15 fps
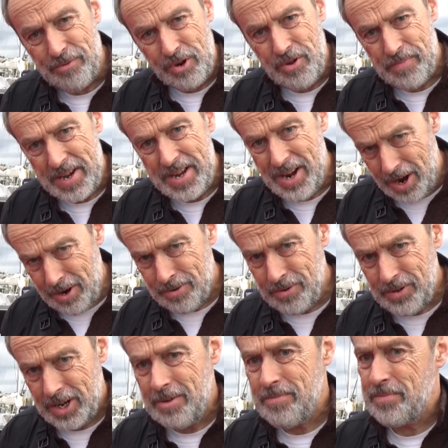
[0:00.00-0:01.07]
We've been
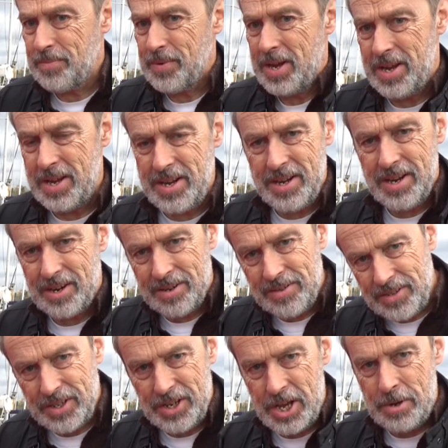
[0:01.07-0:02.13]
holed up in
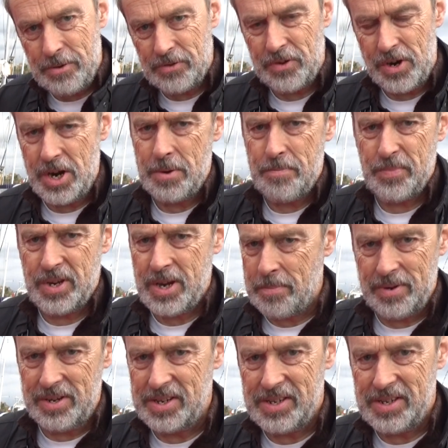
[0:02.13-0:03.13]
Antibes for a couple